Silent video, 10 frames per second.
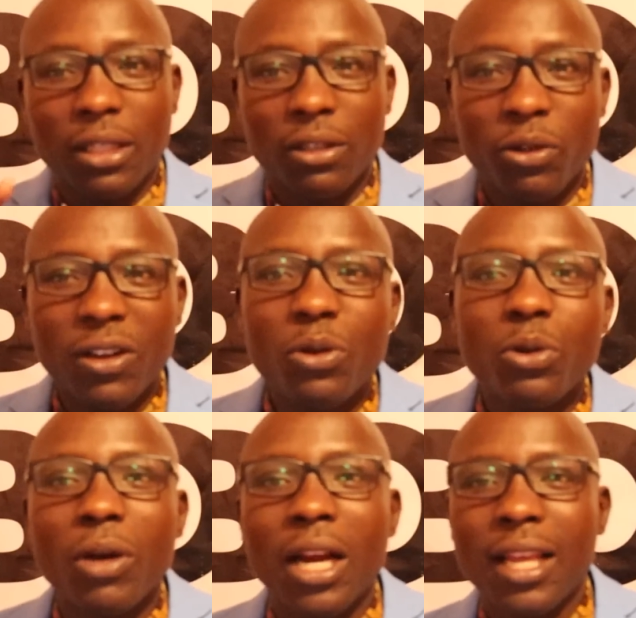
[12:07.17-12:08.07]
Very good
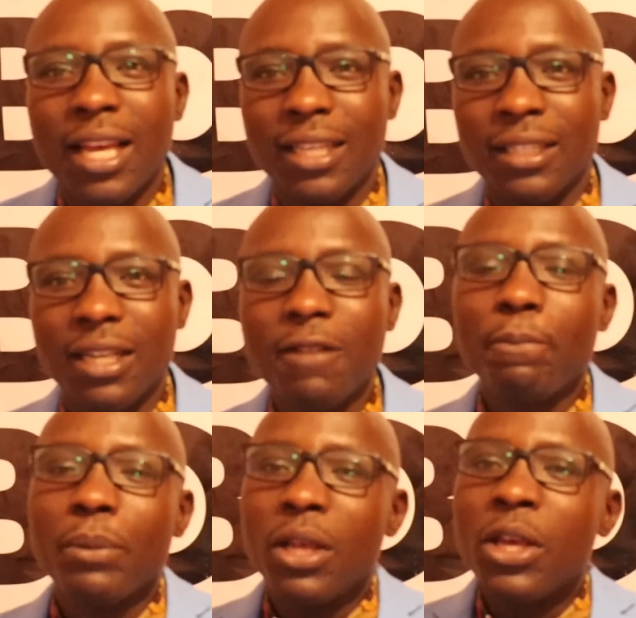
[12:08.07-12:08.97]
one here is
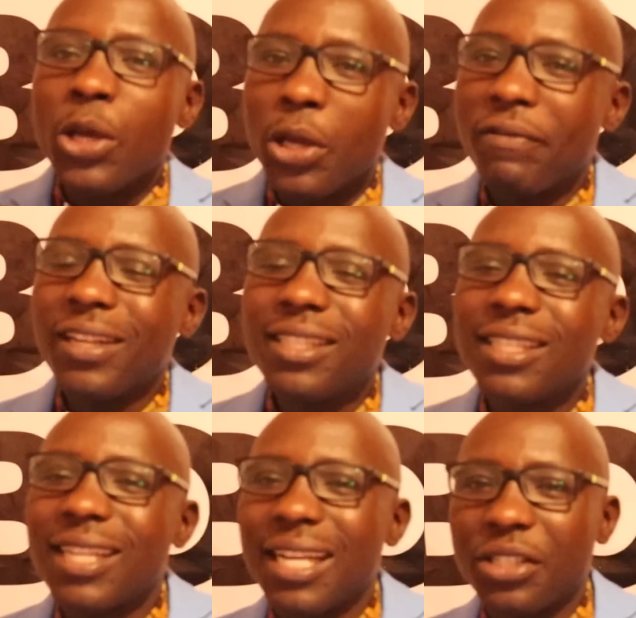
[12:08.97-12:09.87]

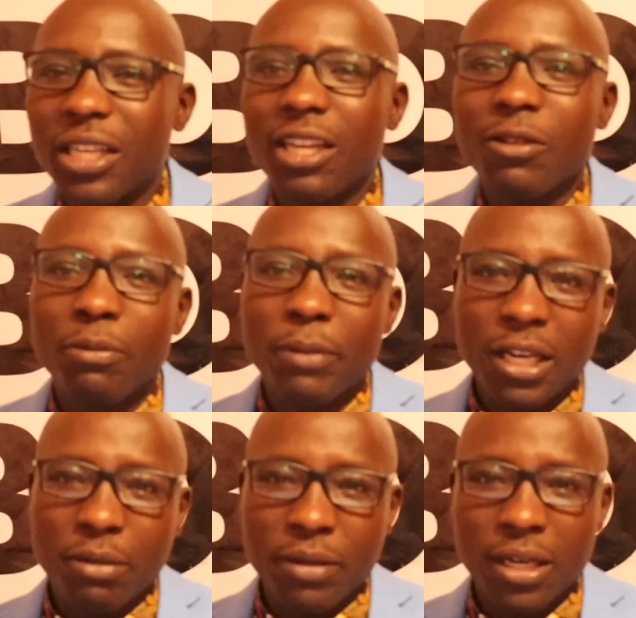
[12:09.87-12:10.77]
universities are struggling with
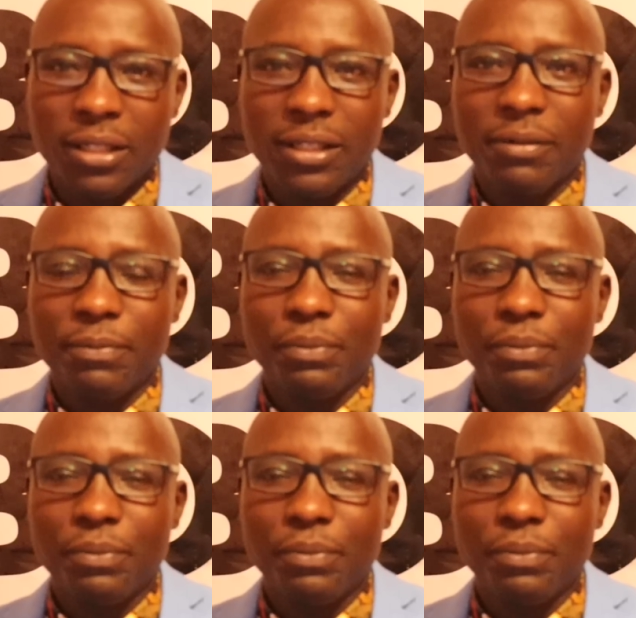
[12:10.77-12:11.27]
pending bills.